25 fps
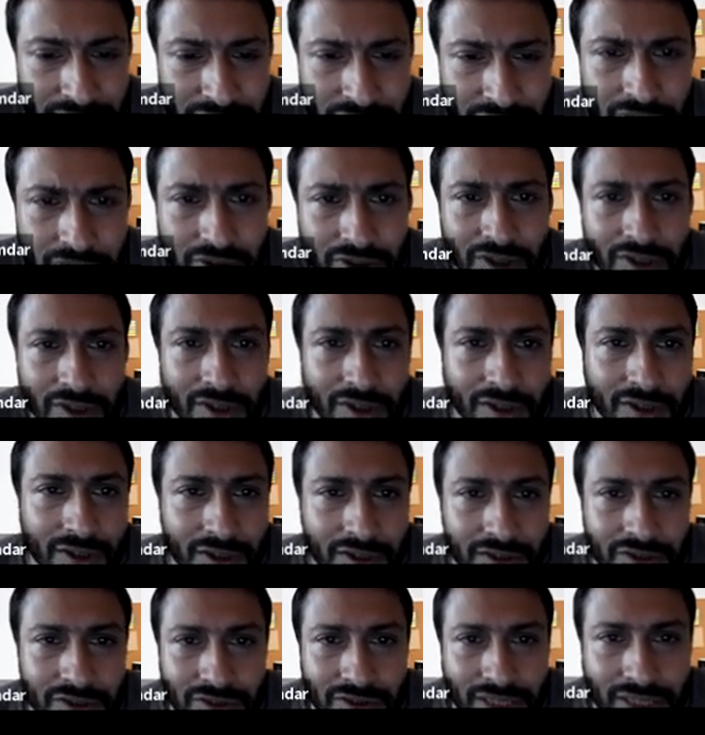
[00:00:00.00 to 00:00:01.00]
So,
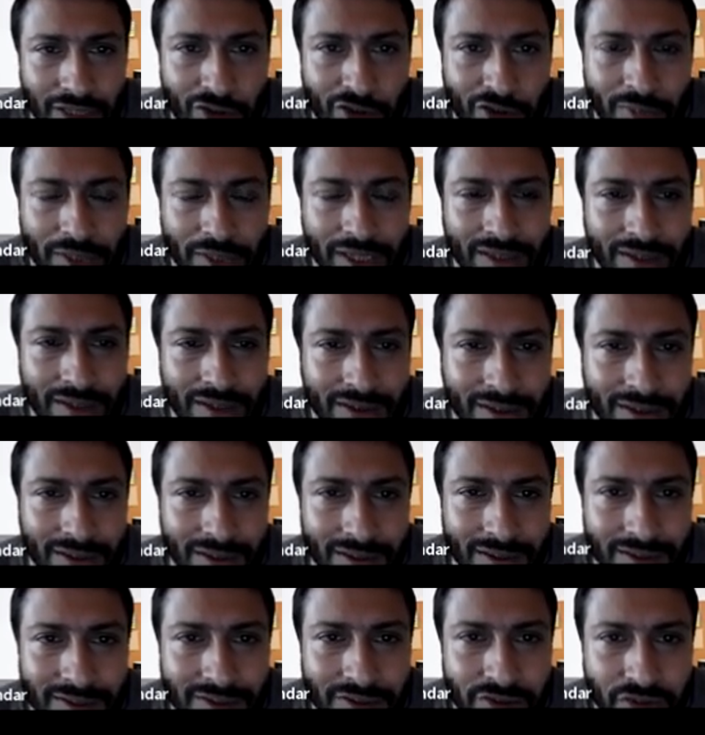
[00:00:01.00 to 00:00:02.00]
so there will be
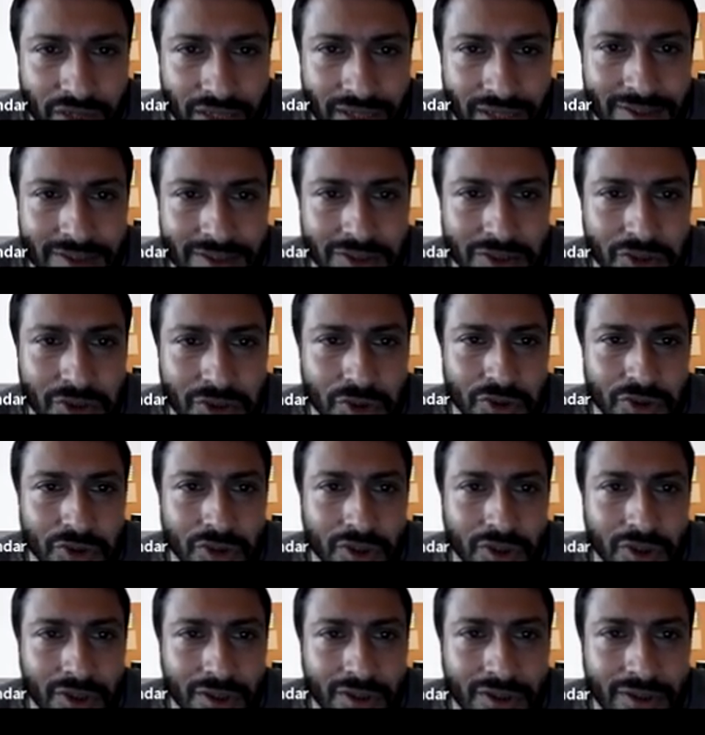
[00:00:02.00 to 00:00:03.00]
uh, tricks to
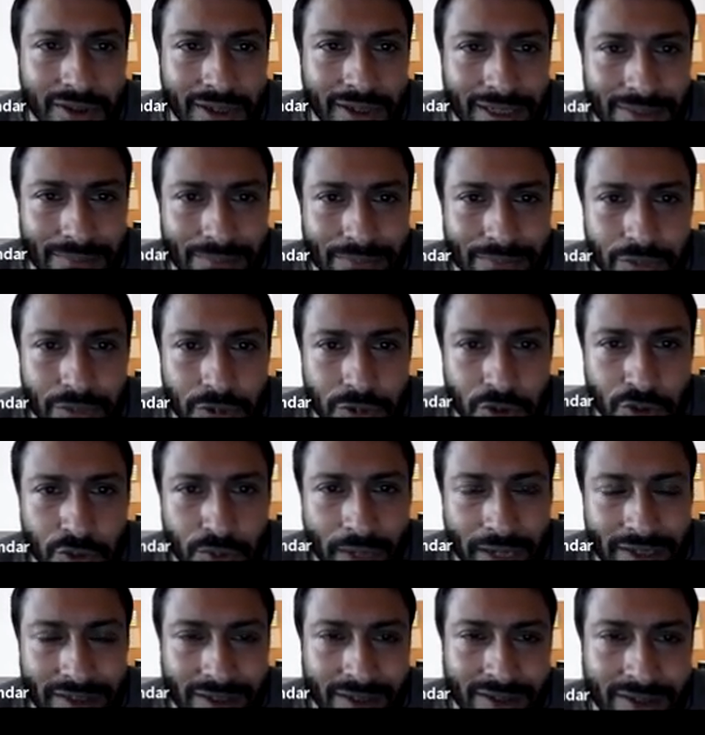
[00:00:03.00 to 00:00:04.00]
in, do
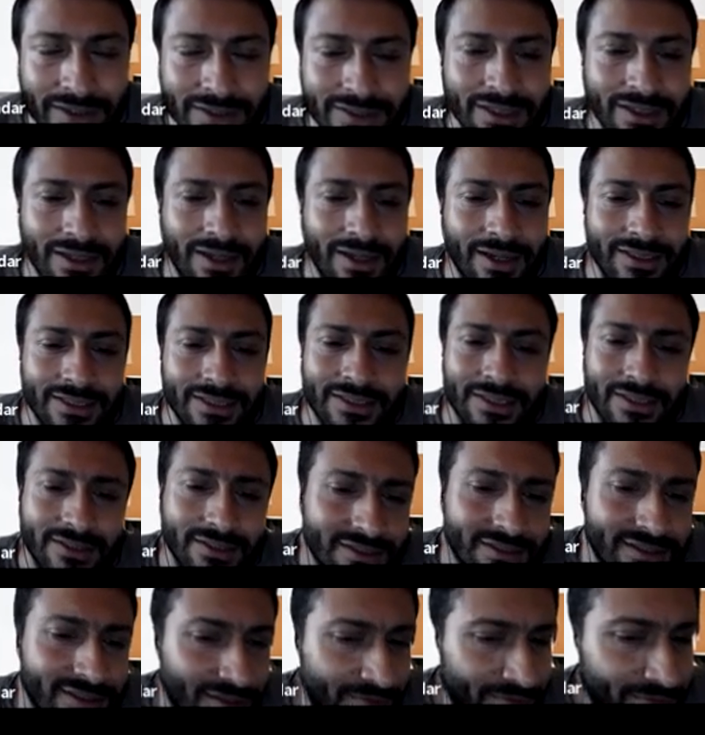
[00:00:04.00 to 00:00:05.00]
better initializations
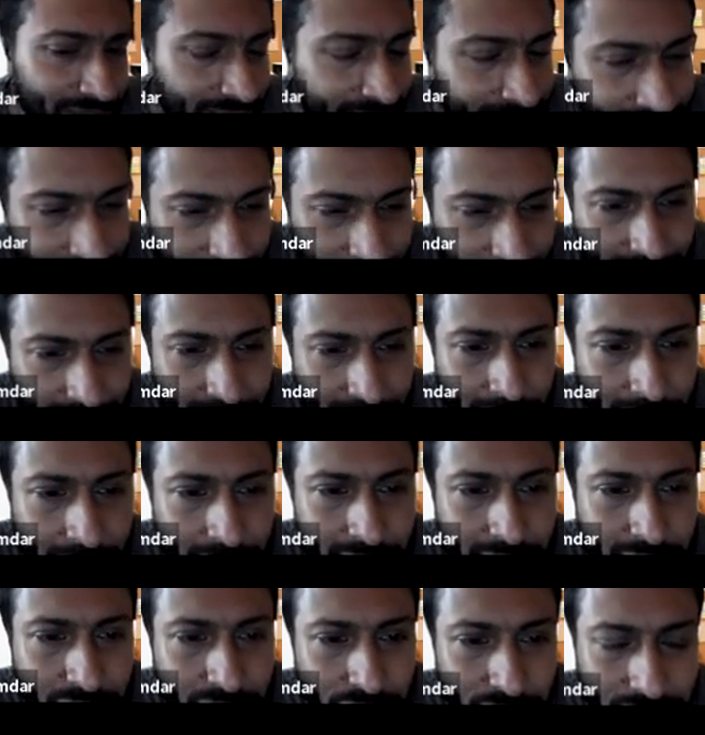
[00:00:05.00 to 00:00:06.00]
and stuff like that
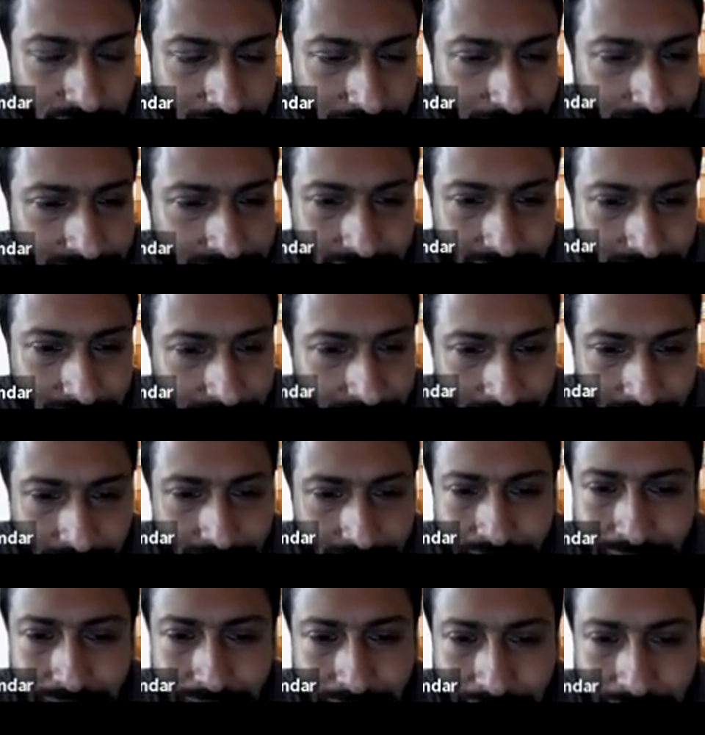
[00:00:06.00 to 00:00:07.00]
so that,
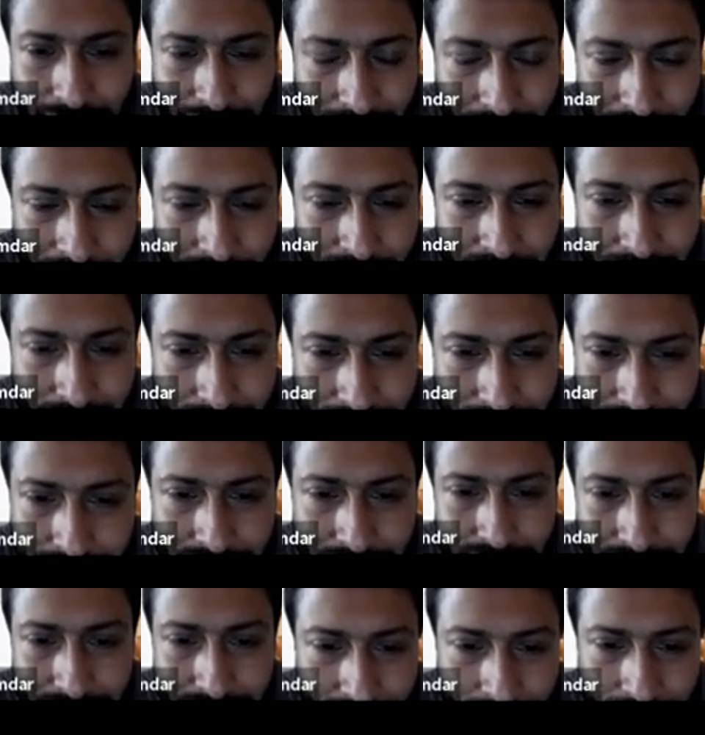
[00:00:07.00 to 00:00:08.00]
uh, you know,
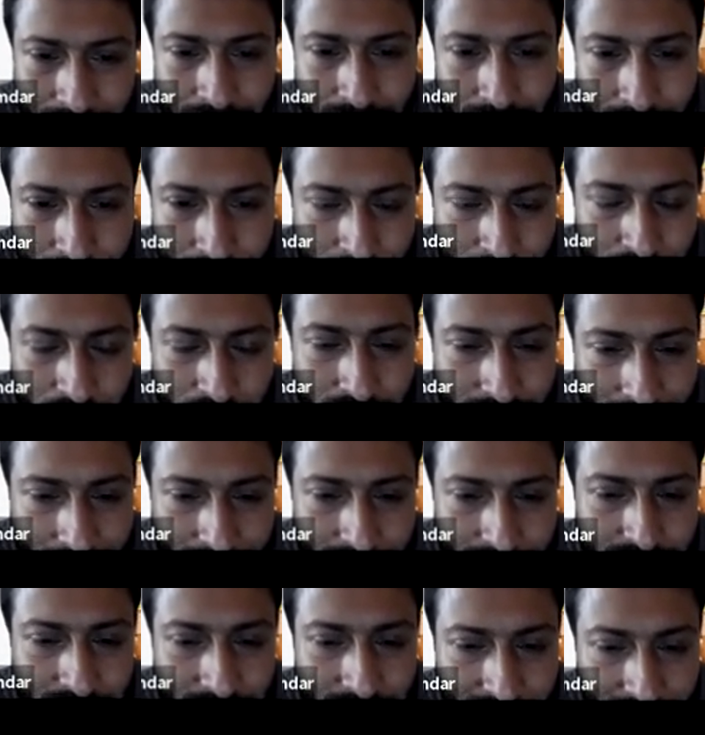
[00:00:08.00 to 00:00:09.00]
you, you don't
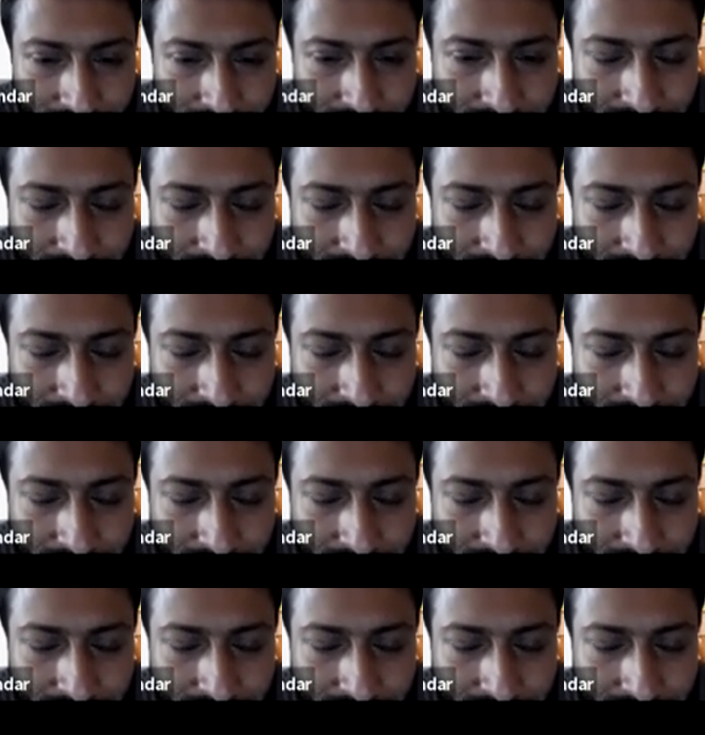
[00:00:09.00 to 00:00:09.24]
actually